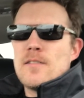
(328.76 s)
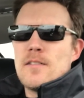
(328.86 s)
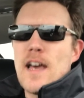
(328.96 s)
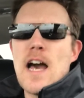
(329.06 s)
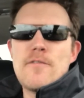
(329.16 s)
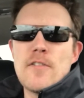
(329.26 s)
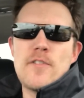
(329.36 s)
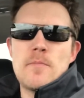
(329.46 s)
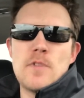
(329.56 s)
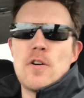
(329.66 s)
half of
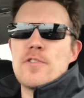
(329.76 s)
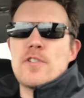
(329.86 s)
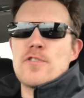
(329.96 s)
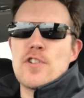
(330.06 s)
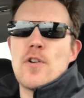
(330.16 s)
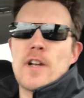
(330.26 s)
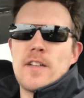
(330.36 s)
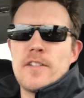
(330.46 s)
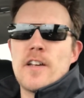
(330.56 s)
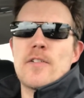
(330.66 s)
them knows you're joking
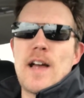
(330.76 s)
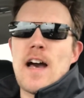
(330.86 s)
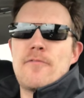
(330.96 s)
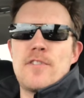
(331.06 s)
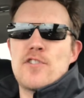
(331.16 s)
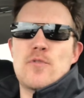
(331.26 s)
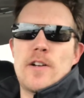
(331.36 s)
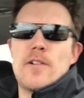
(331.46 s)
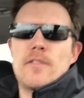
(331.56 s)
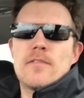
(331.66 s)
and the other half is
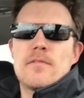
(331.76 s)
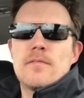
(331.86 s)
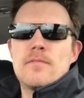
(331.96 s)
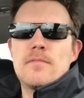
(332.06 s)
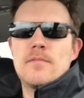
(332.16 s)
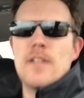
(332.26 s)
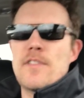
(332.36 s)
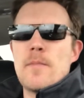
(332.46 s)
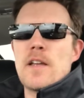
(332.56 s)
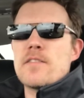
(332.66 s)
triggered, if
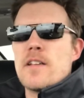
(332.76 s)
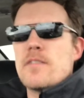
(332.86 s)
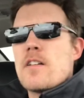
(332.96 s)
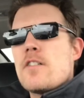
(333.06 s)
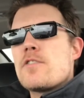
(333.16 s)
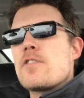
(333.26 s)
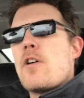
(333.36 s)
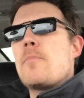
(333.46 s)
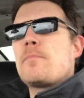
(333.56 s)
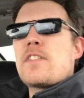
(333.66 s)
that makes sense.
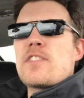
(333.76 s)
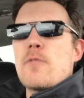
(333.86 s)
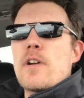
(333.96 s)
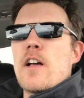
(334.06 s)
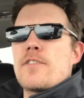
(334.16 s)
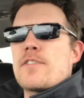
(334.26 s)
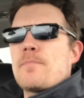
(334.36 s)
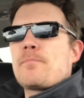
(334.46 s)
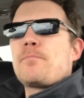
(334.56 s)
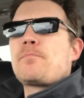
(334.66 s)
So let's see, what else?
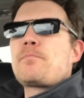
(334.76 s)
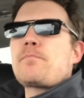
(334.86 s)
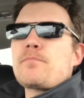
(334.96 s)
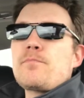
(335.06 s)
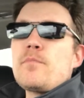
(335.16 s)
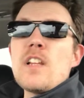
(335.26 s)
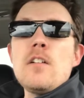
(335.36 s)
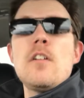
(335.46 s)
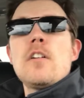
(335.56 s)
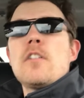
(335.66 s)

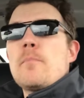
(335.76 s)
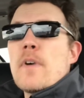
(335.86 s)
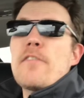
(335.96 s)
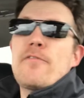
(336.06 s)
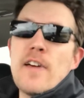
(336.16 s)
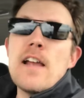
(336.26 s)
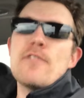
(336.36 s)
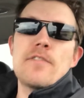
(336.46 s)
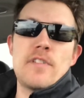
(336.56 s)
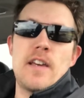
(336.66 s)
My
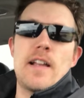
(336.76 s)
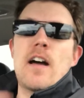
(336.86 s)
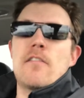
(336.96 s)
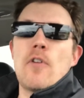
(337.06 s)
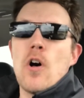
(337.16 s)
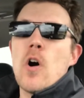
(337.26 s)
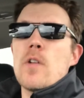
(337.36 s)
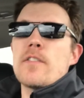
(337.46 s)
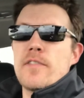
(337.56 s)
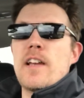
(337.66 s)
favorite thing out of
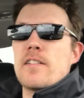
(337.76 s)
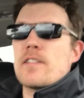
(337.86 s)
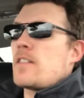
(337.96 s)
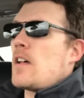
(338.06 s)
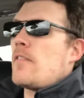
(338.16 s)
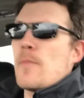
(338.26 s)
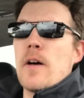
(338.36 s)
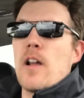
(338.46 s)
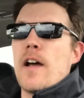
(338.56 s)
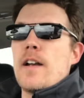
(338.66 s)
all the things I love
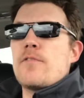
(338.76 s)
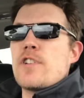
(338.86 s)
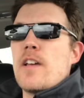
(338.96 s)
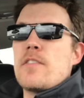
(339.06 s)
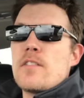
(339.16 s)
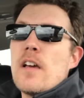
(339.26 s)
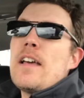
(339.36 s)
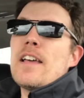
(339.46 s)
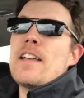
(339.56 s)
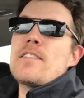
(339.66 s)
about
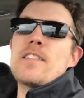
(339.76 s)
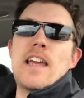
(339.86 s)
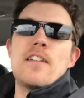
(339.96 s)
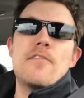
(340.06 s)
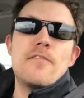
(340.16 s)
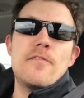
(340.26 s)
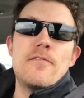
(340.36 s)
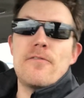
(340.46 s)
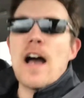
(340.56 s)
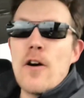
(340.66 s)
INFJs is they
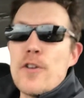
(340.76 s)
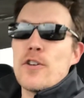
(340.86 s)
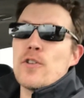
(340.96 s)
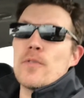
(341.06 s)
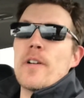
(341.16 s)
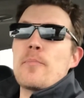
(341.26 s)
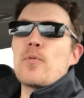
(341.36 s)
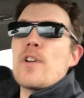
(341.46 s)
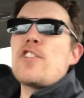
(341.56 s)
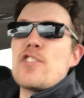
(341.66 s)
value and
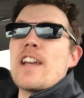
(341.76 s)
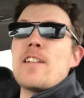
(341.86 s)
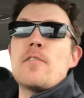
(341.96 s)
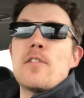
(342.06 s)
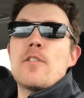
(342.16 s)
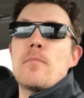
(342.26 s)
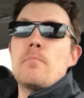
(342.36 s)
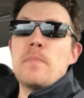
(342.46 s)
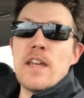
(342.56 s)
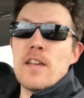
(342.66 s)
appreciate
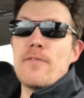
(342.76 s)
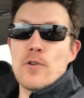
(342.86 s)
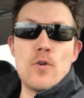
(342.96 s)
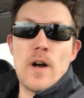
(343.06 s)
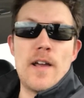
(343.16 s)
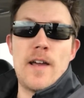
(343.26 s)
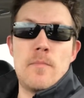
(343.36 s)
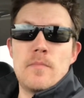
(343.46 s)
me for who I am.